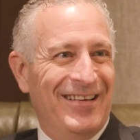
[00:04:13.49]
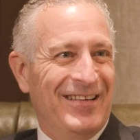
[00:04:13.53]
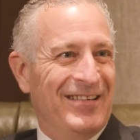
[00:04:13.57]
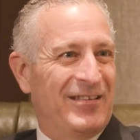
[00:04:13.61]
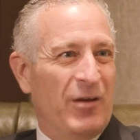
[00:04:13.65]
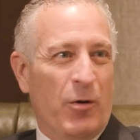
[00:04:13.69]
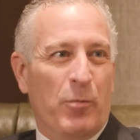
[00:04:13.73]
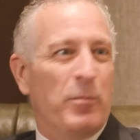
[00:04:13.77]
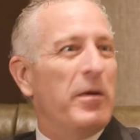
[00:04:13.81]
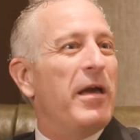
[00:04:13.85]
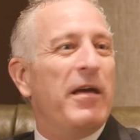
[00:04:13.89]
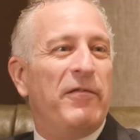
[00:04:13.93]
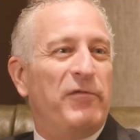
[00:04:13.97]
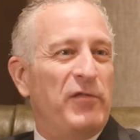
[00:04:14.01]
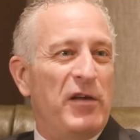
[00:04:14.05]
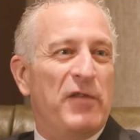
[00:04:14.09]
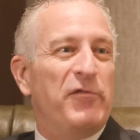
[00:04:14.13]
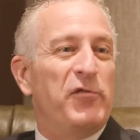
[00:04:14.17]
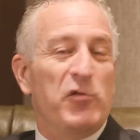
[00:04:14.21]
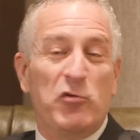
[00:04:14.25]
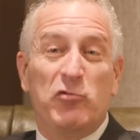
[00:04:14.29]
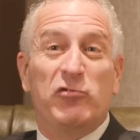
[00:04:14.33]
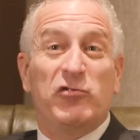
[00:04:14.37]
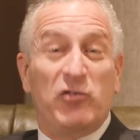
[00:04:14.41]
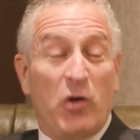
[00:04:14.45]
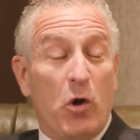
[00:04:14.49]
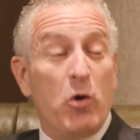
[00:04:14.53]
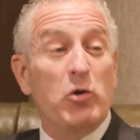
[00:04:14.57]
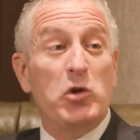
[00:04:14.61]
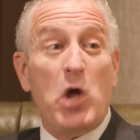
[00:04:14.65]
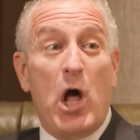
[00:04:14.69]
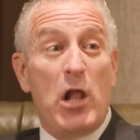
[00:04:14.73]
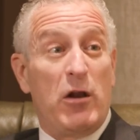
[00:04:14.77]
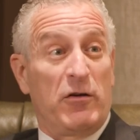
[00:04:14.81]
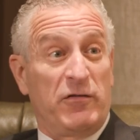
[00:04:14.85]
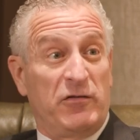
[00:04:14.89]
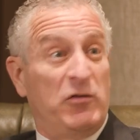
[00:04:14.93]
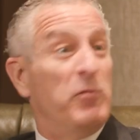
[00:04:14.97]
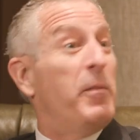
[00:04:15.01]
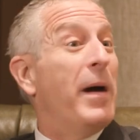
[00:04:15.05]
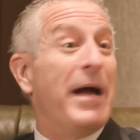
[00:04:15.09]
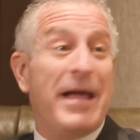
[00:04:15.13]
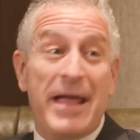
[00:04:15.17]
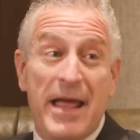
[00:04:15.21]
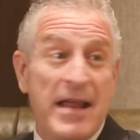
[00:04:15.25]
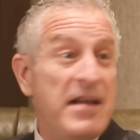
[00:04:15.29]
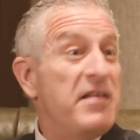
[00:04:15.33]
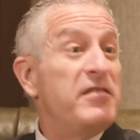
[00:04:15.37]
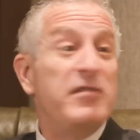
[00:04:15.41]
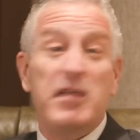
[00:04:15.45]
So if you sold dollars to
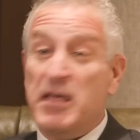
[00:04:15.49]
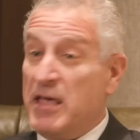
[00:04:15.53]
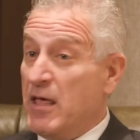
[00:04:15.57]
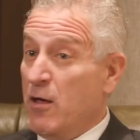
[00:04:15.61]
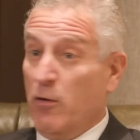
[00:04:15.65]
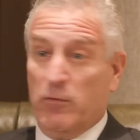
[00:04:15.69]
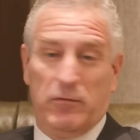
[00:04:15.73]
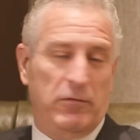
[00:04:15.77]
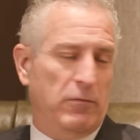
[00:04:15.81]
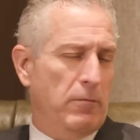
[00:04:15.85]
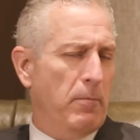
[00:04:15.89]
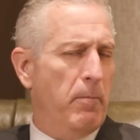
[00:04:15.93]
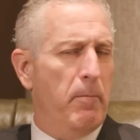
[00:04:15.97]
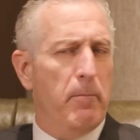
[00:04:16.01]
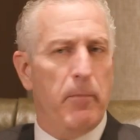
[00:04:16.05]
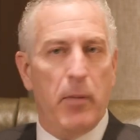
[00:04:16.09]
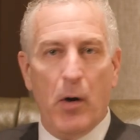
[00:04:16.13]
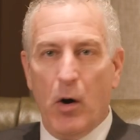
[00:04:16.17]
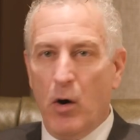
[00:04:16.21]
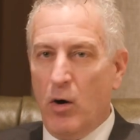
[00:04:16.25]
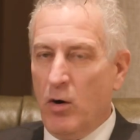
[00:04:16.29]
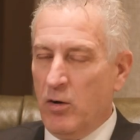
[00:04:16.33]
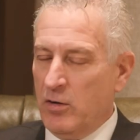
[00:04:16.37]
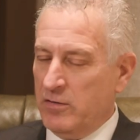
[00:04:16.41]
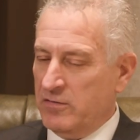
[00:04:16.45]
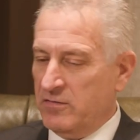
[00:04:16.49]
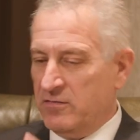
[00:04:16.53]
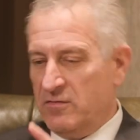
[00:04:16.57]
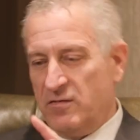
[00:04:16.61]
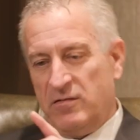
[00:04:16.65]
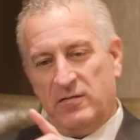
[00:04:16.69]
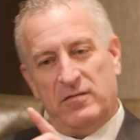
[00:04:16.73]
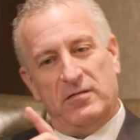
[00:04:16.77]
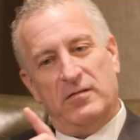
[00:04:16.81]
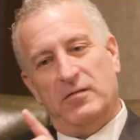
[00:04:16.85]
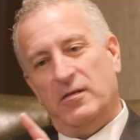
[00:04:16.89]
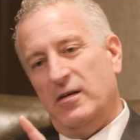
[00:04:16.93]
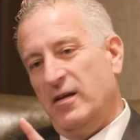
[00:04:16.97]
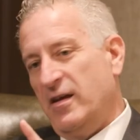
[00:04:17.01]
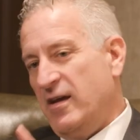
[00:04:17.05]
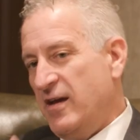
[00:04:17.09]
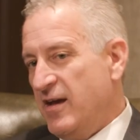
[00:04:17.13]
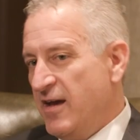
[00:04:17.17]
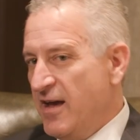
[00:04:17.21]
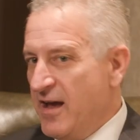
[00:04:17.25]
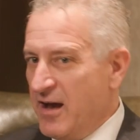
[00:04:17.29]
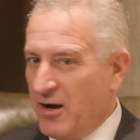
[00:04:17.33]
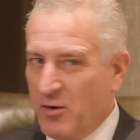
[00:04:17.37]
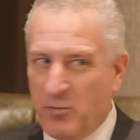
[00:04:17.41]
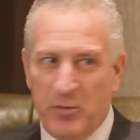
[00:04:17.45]
buy anything else, bonds,
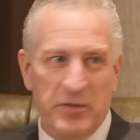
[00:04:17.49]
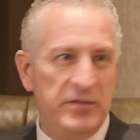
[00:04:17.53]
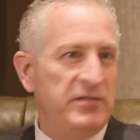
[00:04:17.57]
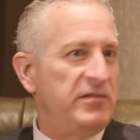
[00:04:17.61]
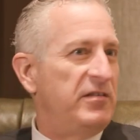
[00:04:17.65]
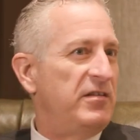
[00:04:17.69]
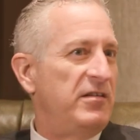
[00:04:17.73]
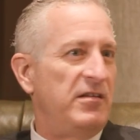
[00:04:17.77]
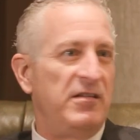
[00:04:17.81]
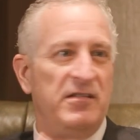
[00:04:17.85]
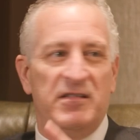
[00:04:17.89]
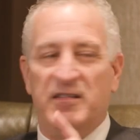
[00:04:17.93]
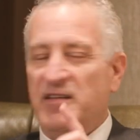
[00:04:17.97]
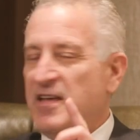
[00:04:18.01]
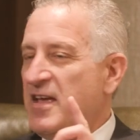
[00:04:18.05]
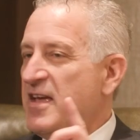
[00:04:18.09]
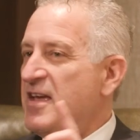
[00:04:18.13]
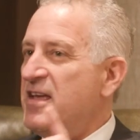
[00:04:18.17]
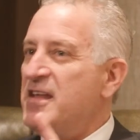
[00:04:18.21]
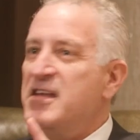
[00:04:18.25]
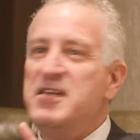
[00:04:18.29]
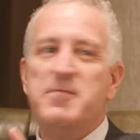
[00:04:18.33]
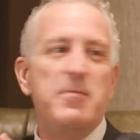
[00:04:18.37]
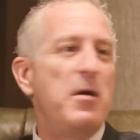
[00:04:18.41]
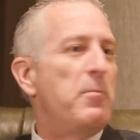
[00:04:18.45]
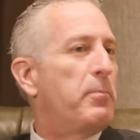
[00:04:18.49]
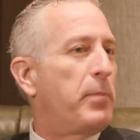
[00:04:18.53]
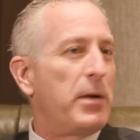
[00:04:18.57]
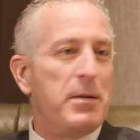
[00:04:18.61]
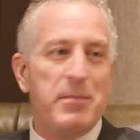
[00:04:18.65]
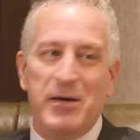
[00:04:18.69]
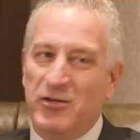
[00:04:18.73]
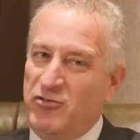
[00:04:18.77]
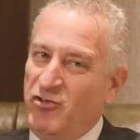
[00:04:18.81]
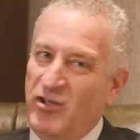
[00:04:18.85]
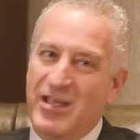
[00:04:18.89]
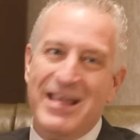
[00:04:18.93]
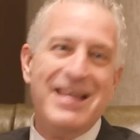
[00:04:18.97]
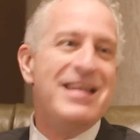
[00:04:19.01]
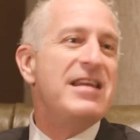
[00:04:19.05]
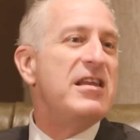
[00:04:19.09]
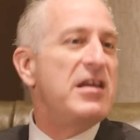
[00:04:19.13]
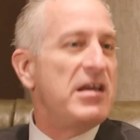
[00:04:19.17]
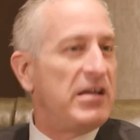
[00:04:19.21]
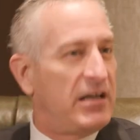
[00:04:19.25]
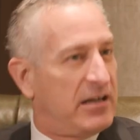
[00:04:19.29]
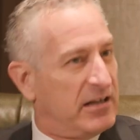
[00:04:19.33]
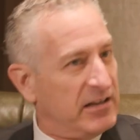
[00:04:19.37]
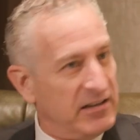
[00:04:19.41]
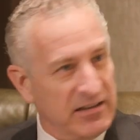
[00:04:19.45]
equities, pretty much
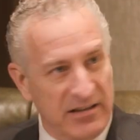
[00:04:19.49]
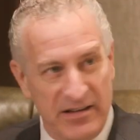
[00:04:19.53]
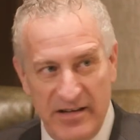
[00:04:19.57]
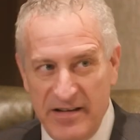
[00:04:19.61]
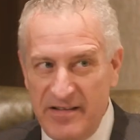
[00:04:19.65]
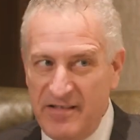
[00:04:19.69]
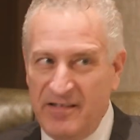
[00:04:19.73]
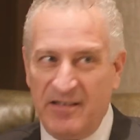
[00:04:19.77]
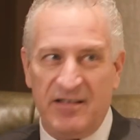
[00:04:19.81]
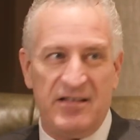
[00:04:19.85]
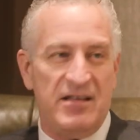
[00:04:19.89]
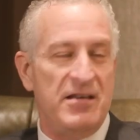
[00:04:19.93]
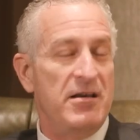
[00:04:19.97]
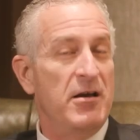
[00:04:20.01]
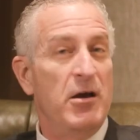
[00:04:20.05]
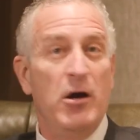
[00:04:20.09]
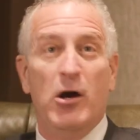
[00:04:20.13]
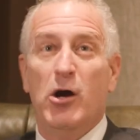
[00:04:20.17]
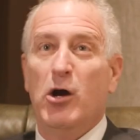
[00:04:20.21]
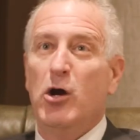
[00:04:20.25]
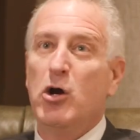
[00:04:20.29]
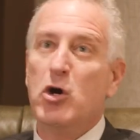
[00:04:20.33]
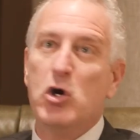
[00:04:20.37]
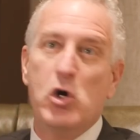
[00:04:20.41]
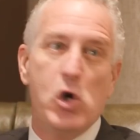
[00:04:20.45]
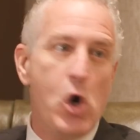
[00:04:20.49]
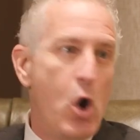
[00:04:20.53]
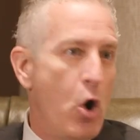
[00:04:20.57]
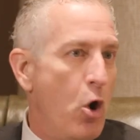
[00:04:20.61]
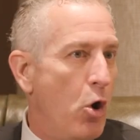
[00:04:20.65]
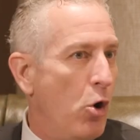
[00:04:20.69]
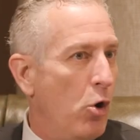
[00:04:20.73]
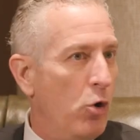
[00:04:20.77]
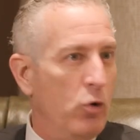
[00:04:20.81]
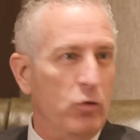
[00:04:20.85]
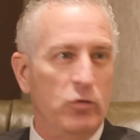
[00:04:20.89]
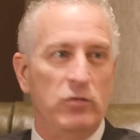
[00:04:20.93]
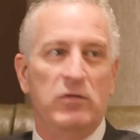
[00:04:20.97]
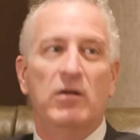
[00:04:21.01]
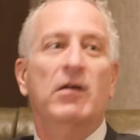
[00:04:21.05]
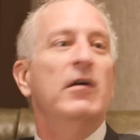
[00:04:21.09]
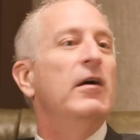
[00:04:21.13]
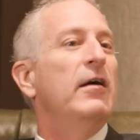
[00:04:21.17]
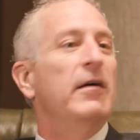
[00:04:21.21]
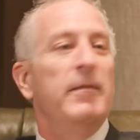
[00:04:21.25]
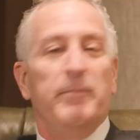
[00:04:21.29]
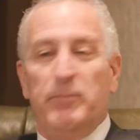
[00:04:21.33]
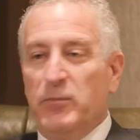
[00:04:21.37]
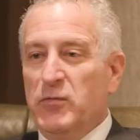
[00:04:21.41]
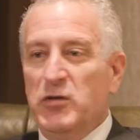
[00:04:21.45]
any currency, gold,
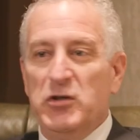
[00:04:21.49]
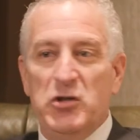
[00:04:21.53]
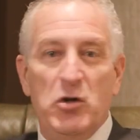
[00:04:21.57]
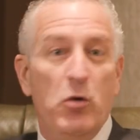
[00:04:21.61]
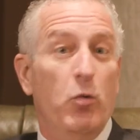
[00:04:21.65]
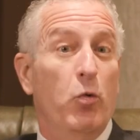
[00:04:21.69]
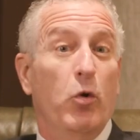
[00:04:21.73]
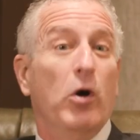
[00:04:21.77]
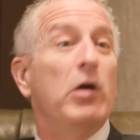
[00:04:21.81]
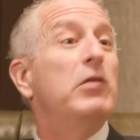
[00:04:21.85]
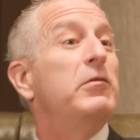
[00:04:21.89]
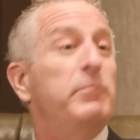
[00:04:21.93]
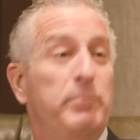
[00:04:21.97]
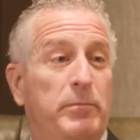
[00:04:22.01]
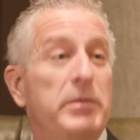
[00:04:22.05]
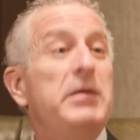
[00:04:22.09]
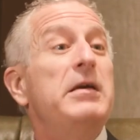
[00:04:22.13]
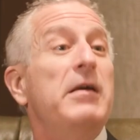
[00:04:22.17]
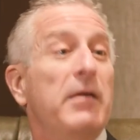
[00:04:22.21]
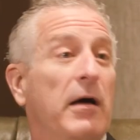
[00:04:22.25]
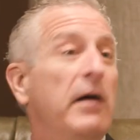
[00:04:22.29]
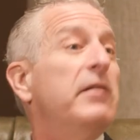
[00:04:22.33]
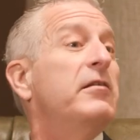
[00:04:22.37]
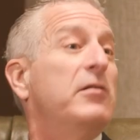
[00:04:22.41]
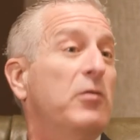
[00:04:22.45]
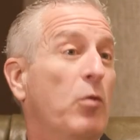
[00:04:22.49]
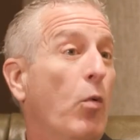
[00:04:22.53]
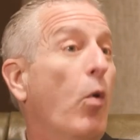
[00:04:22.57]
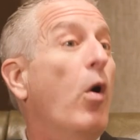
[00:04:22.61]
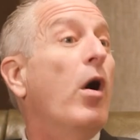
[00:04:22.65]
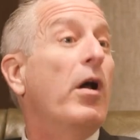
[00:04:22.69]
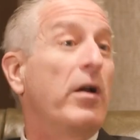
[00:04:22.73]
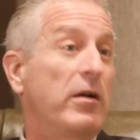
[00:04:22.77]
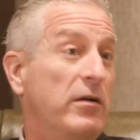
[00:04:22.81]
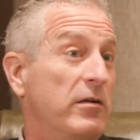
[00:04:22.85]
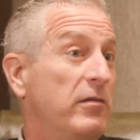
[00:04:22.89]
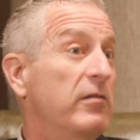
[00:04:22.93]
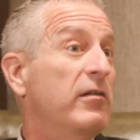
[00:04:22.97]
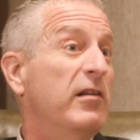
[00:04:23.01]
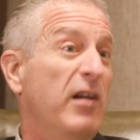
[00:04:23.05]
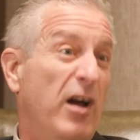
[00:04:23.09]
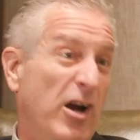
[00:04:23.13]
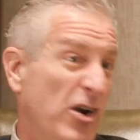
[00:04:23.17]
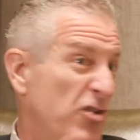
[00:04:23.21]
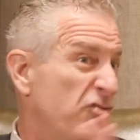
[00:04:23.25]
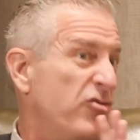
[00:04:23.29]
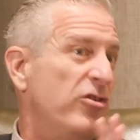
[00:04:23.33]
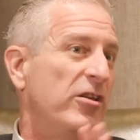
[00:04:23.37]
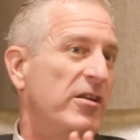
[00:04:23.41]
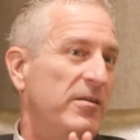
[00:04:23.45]
you would be underwater
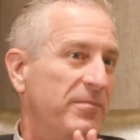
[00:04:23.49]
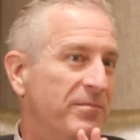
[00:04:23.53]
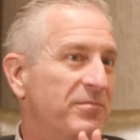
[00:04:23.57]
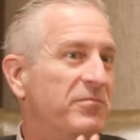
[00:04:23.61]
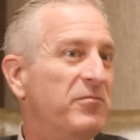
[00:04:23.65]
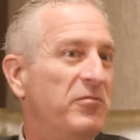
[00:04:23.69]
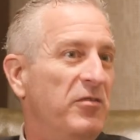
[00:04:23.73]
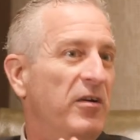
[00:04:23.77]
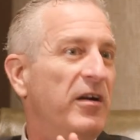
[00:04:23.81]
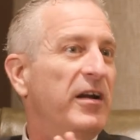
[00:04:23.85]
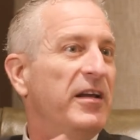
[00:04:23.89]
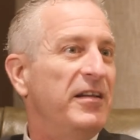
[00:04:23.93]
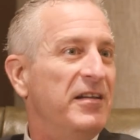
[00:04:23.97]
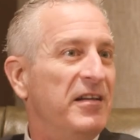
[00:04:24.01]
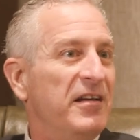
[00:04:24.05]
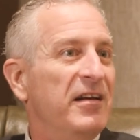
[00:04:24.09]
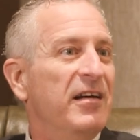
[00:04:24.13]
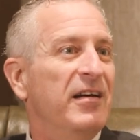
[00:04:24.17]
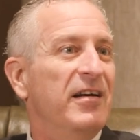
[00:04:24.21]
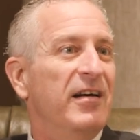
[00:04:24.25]
largely, right?